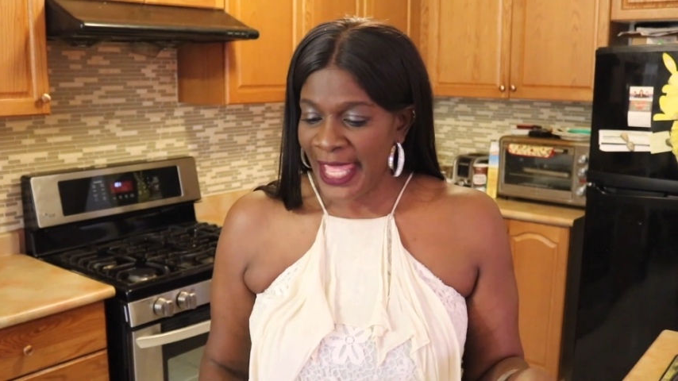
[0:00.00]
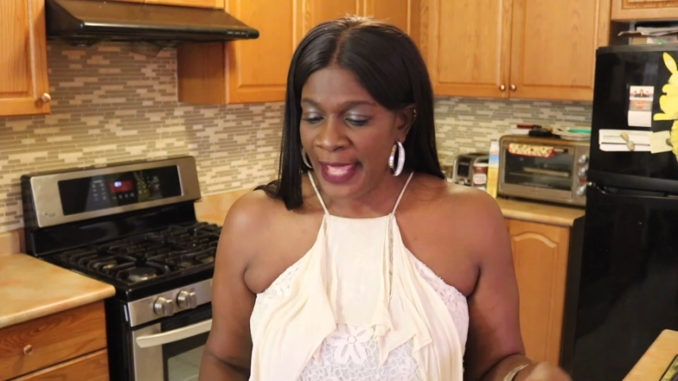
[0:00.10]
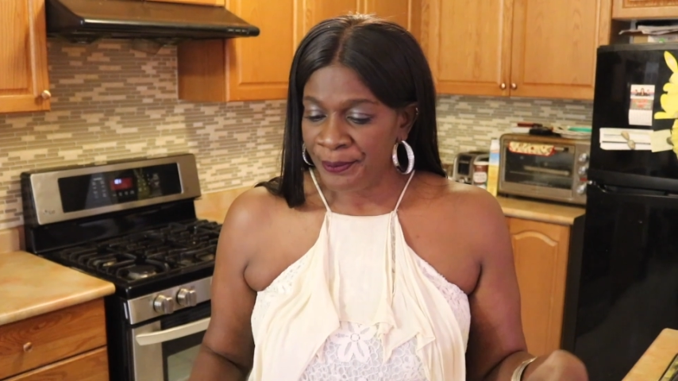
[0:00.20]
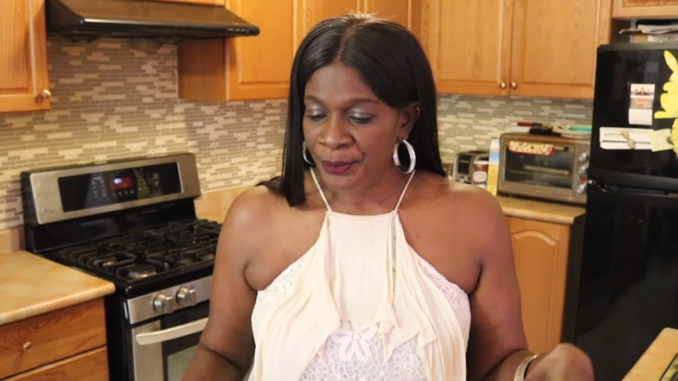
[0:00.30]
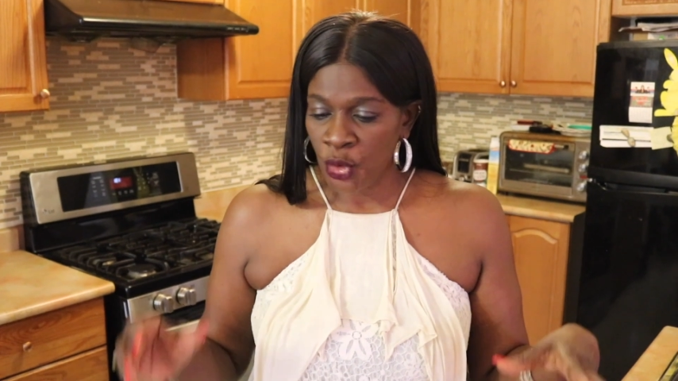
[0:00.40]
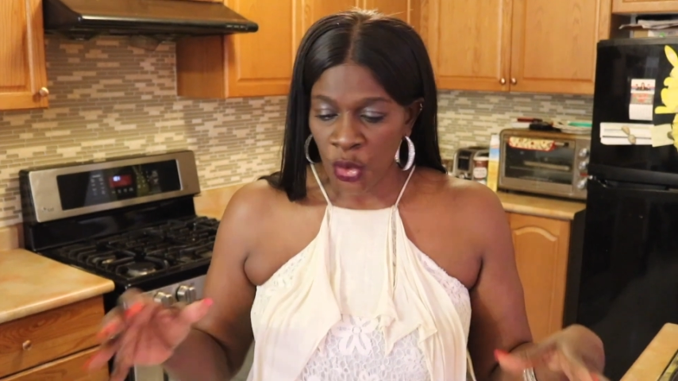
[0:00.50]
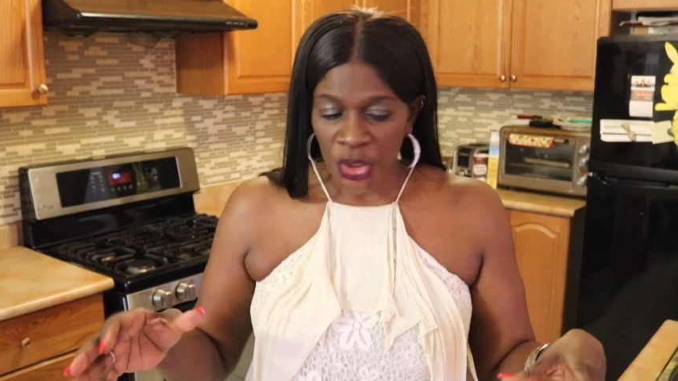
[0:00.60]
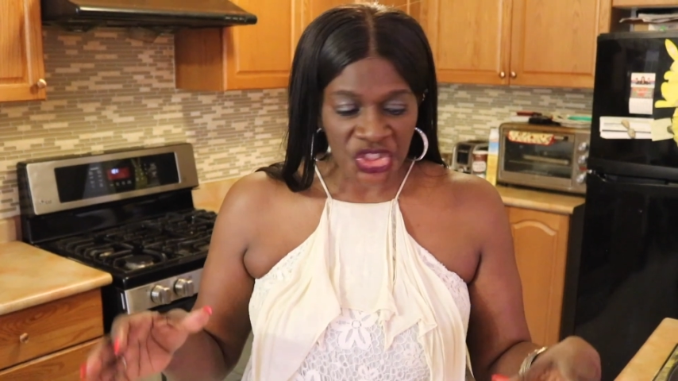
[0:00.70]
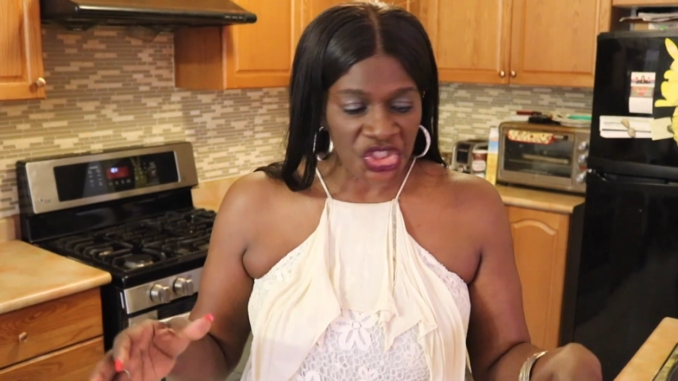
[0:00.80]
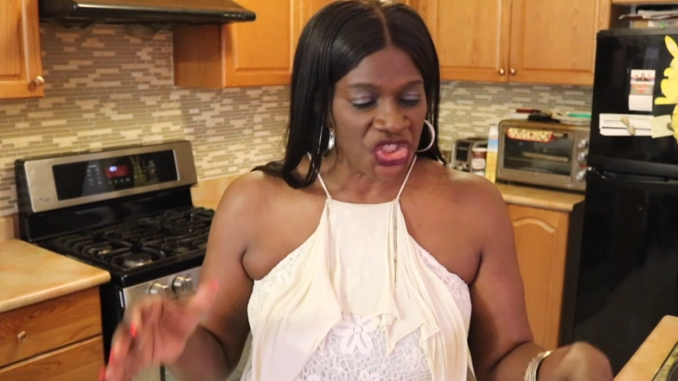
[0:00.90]
I'm
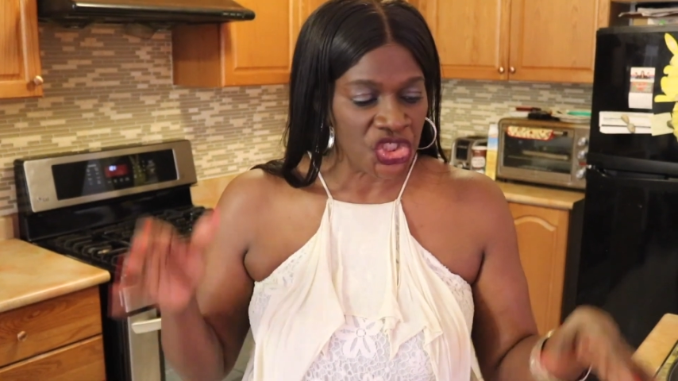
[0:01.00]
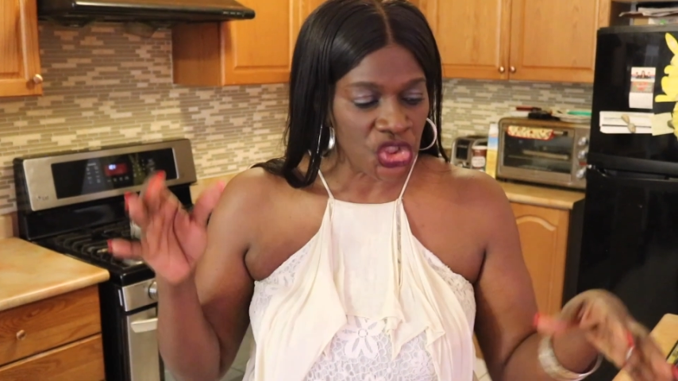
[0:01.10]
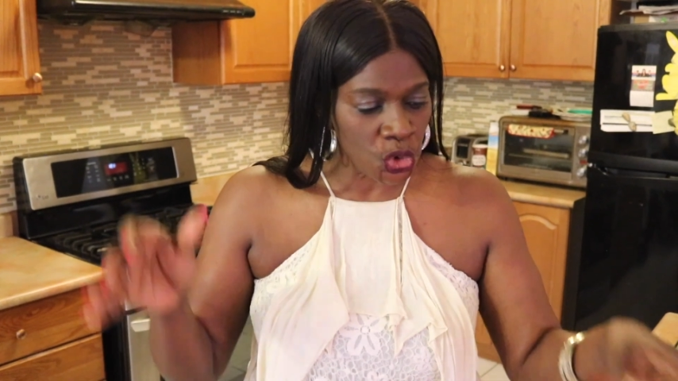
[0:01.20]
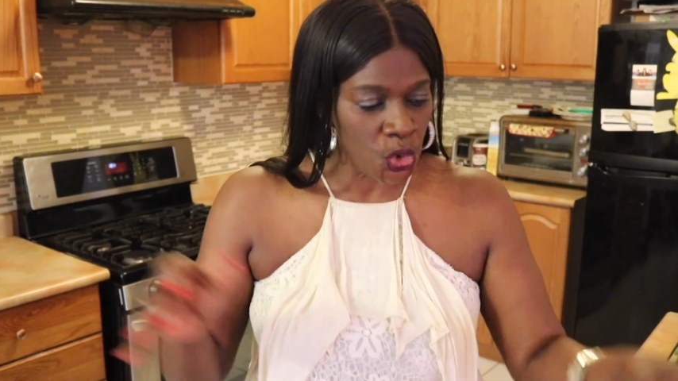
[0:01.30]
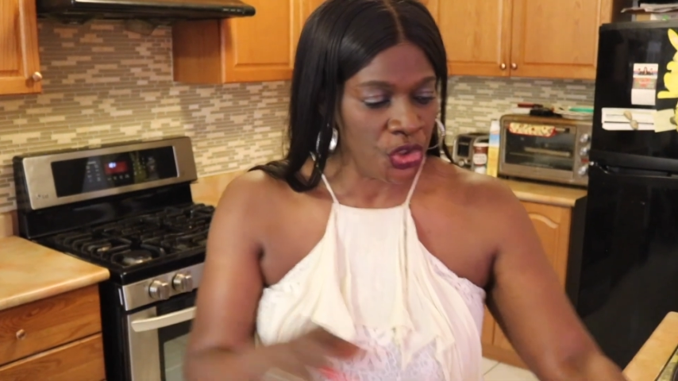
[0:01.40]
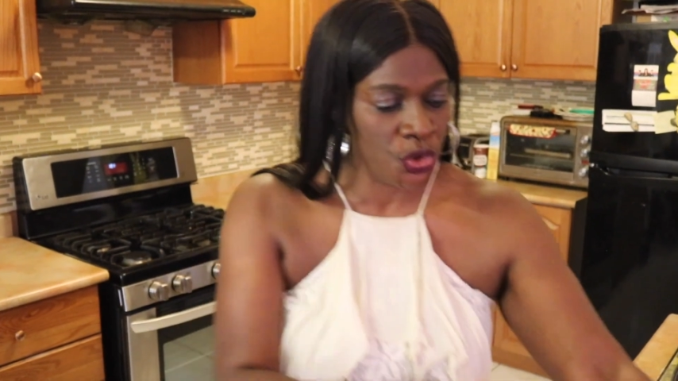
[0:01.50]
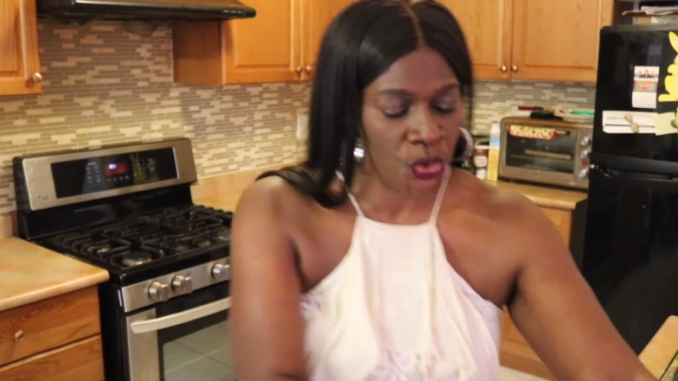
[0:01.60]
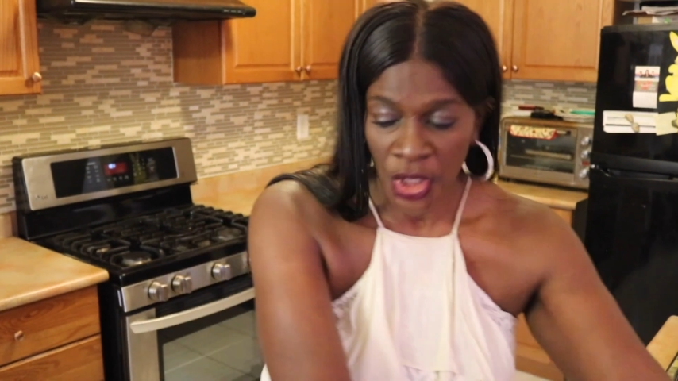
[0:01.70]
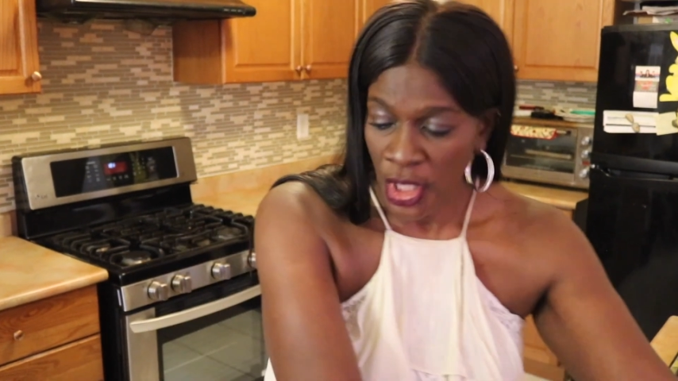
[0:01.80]
going to just show you